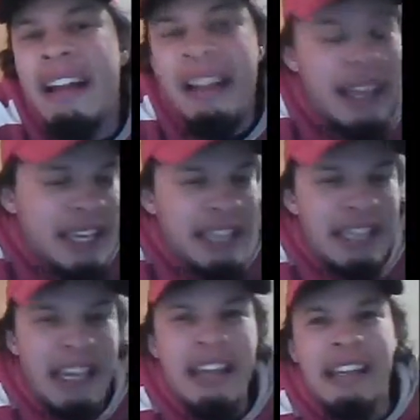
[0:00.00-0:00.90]
like he
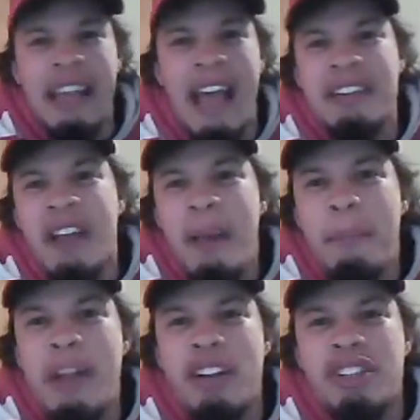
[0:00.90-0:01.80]
did against
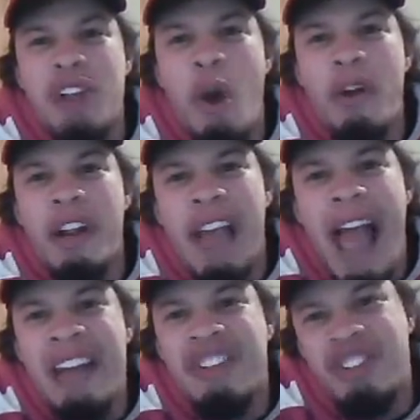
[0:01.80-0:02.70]
Minnesota
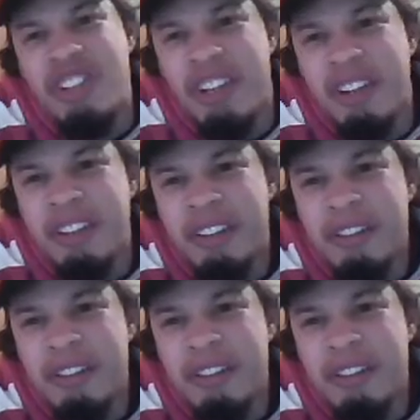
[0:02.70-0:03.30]
last year?